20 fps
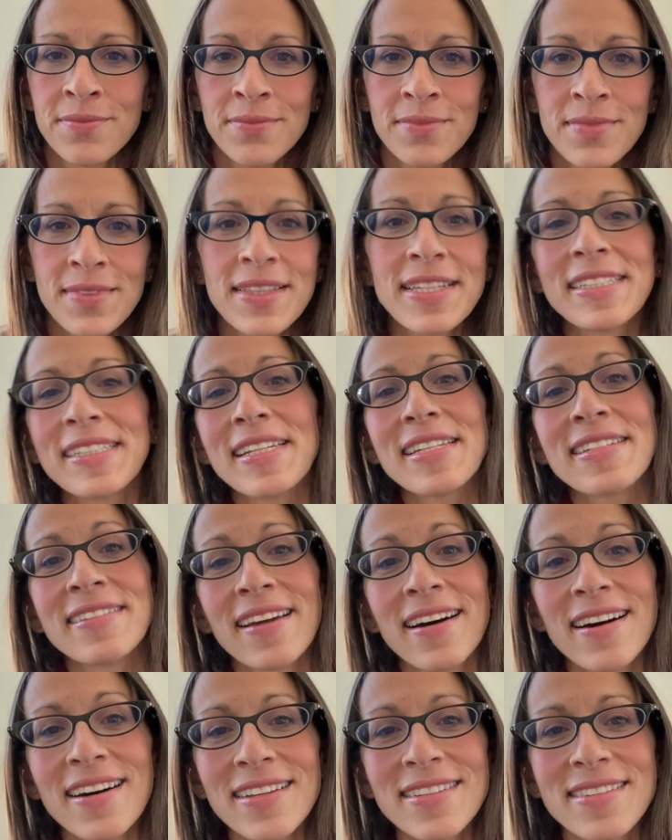This is
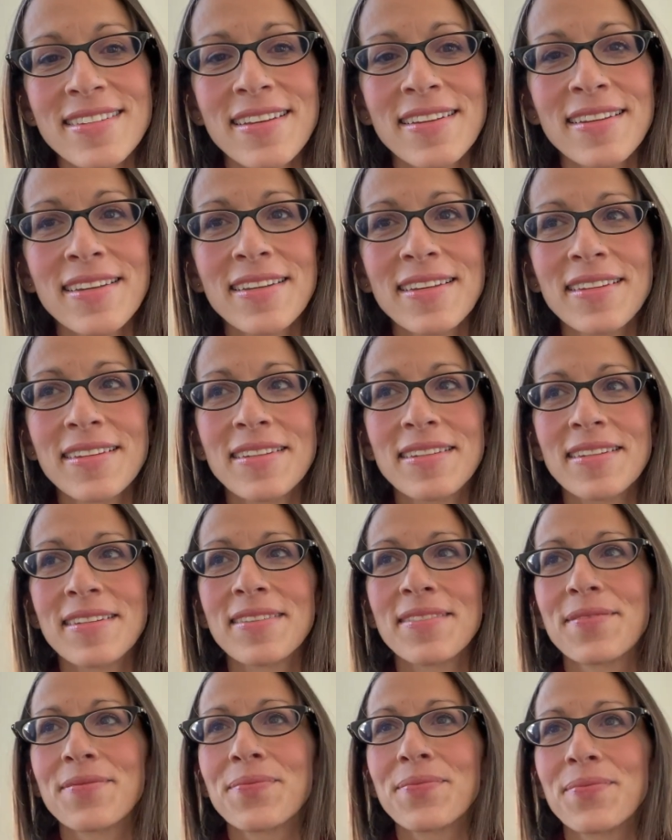not
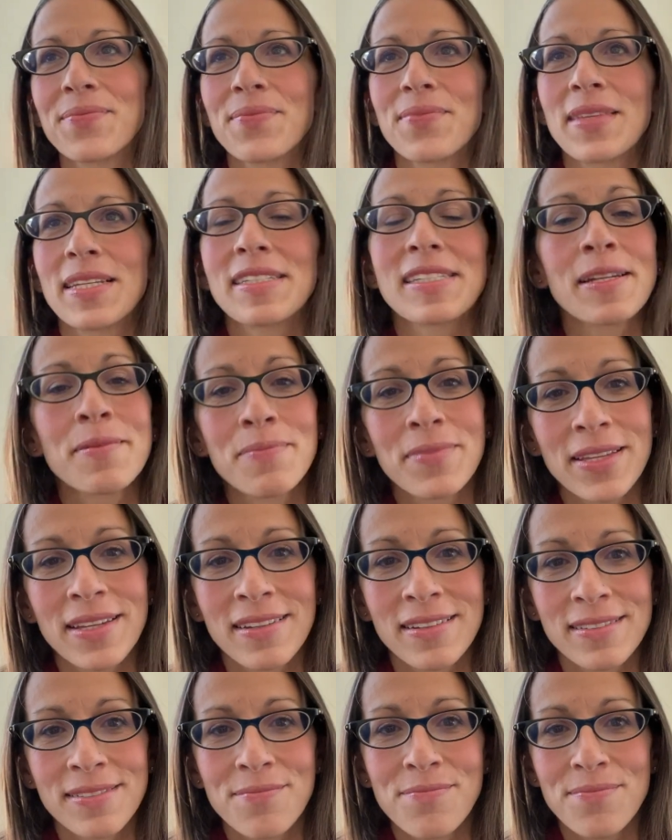
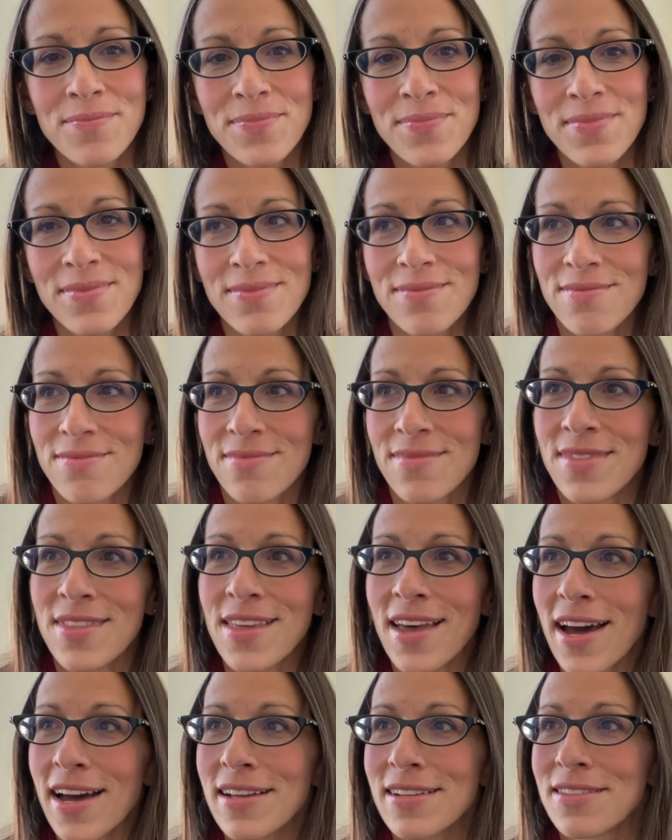something
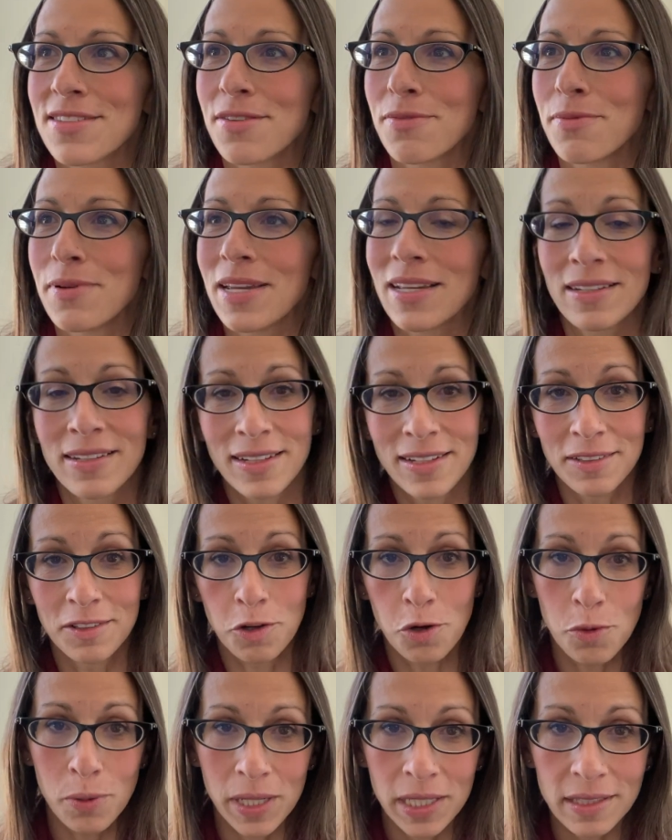that we can heal
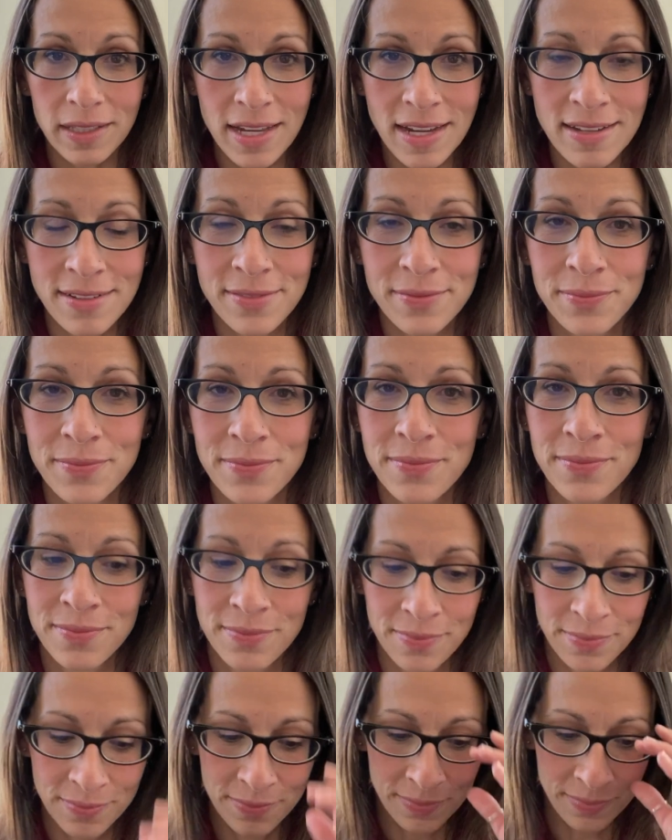quickly.
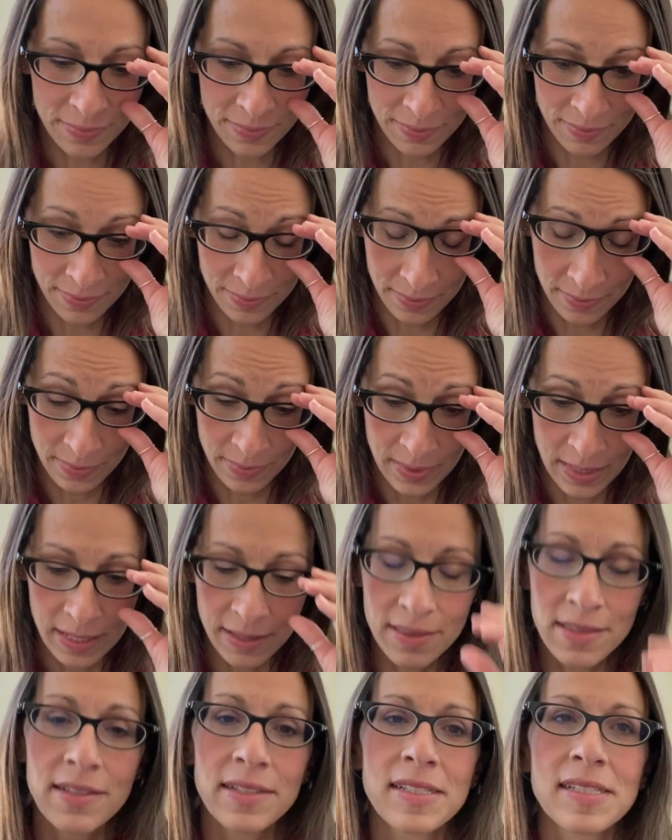
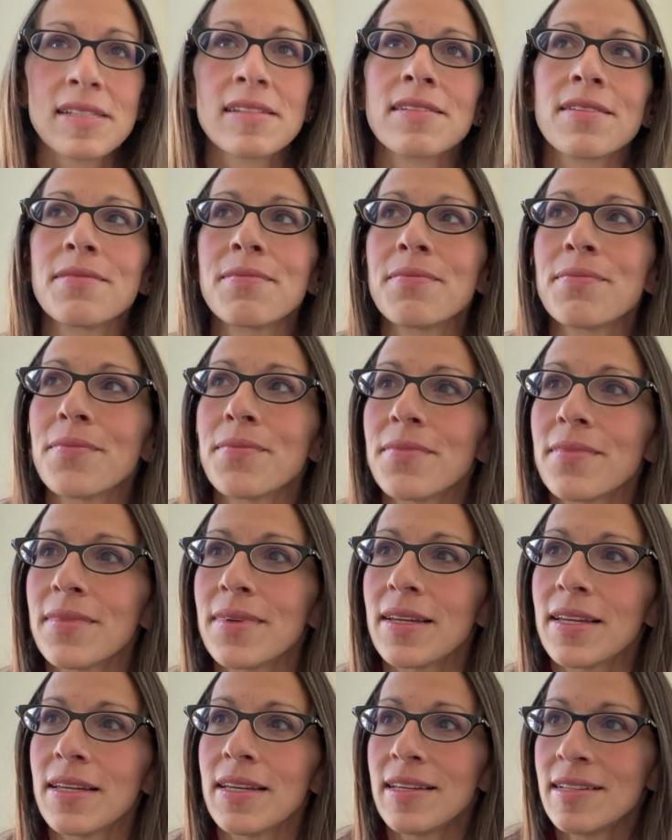This
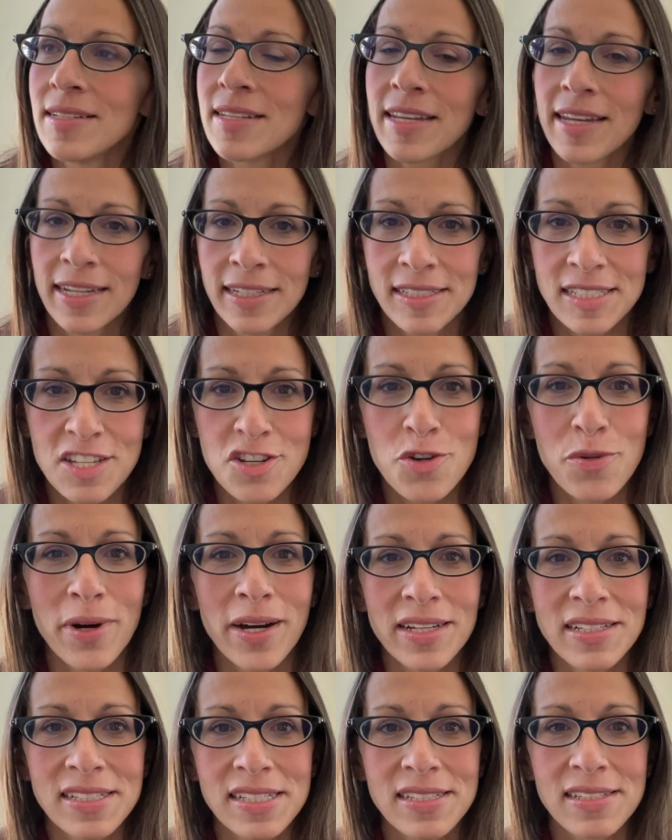indicates to
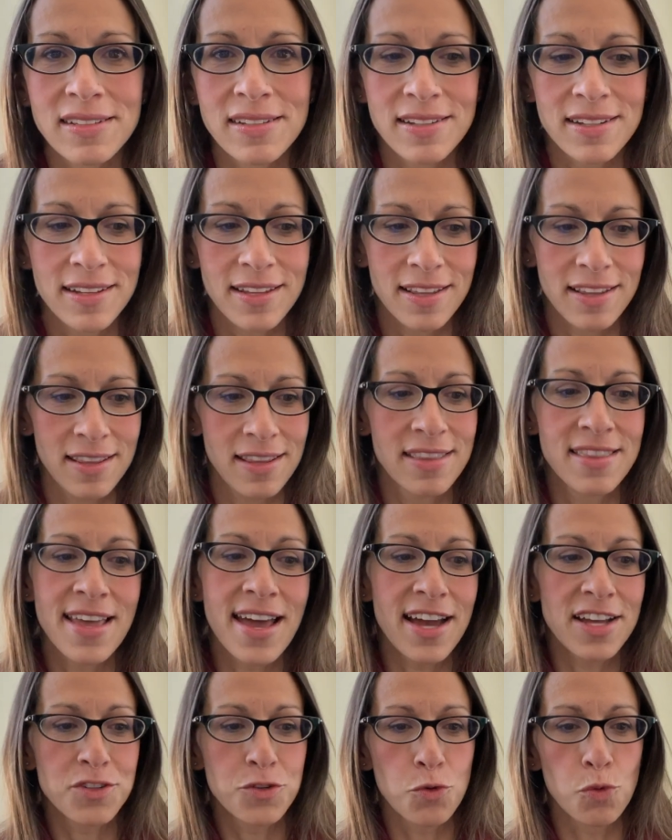us
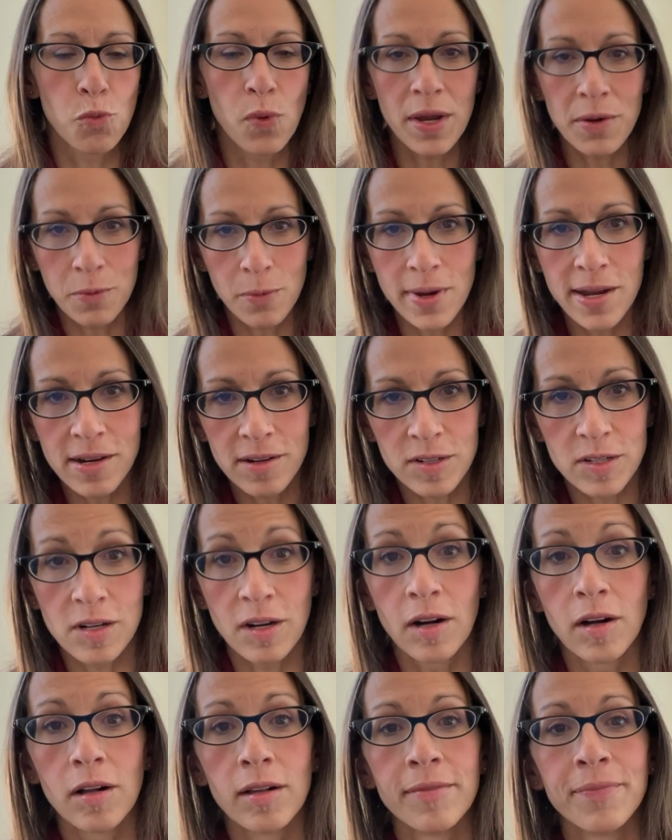that when we are
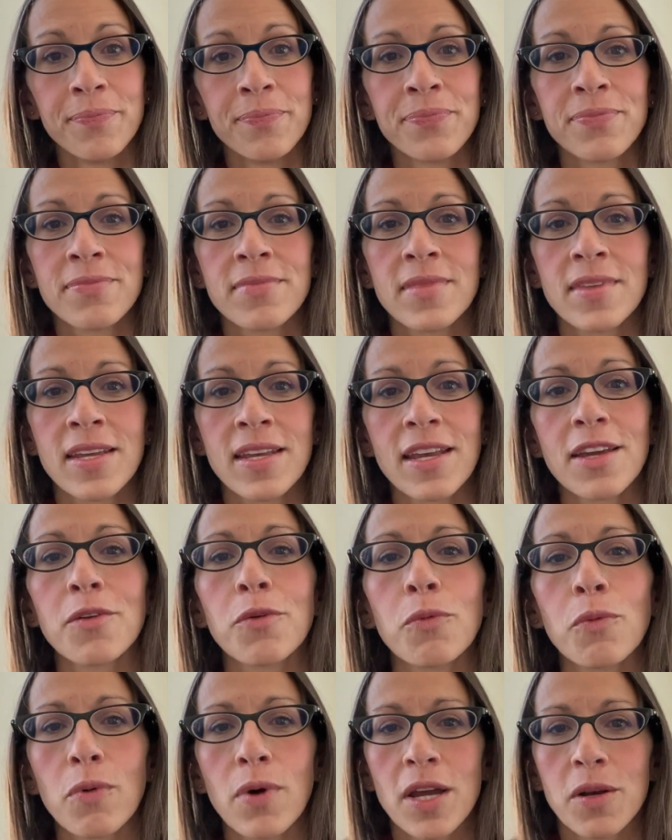calm
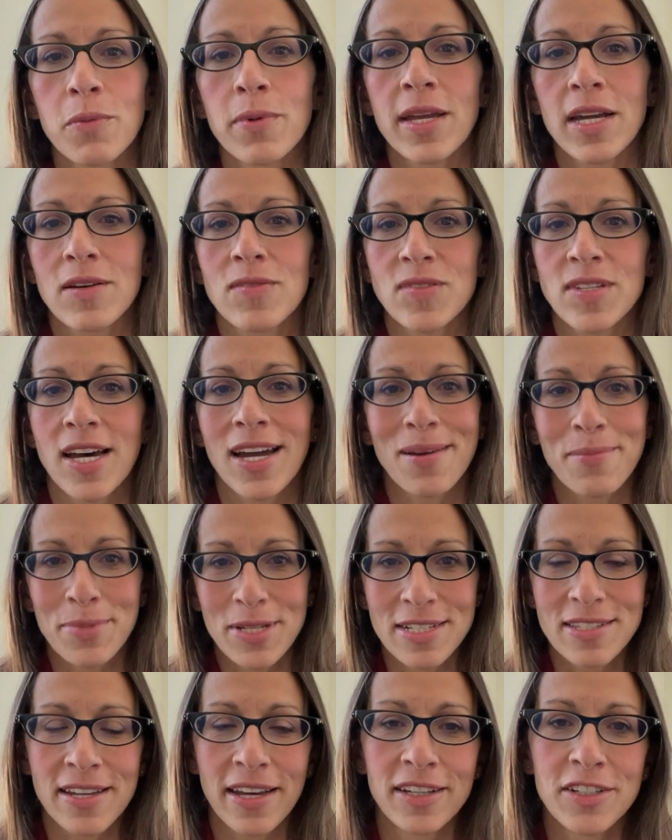and when we have time to
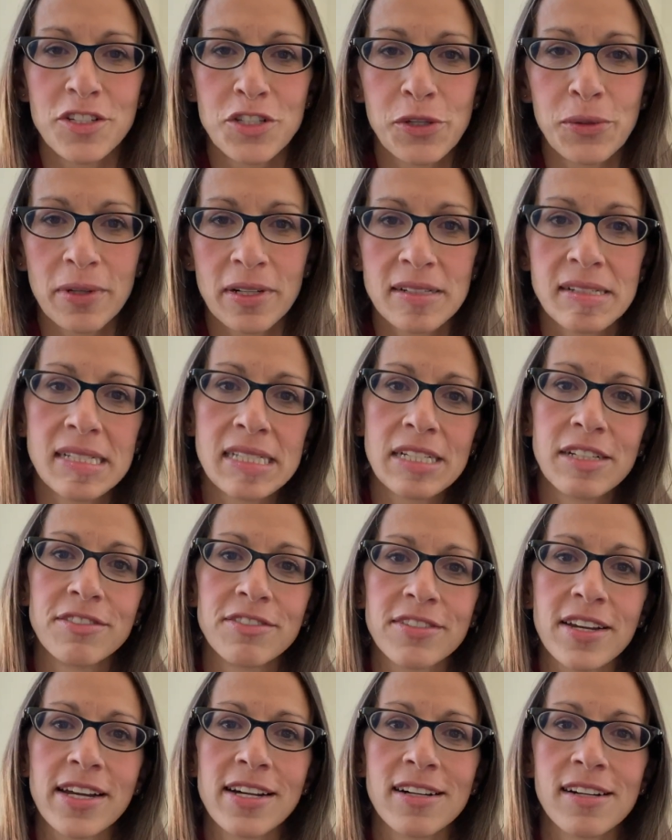tend to our
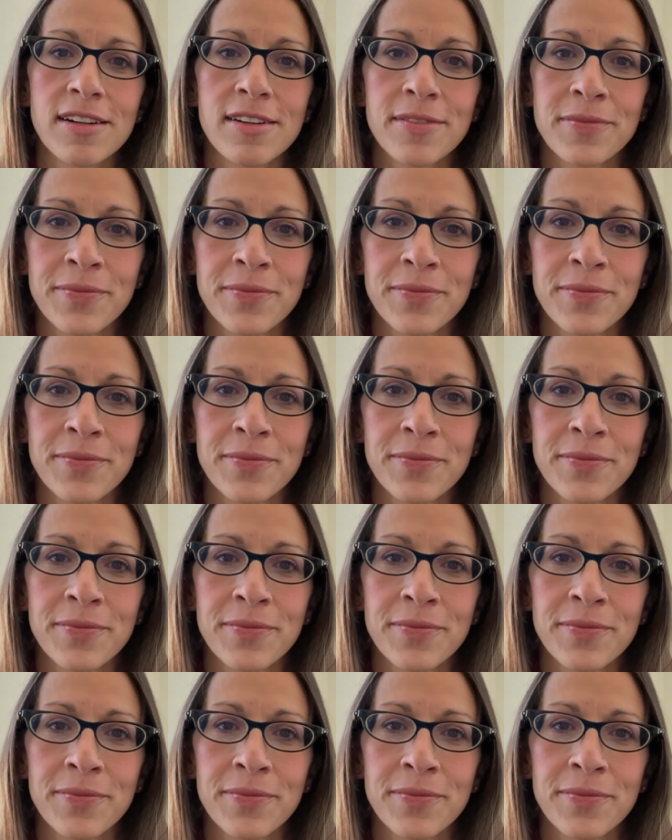self-care,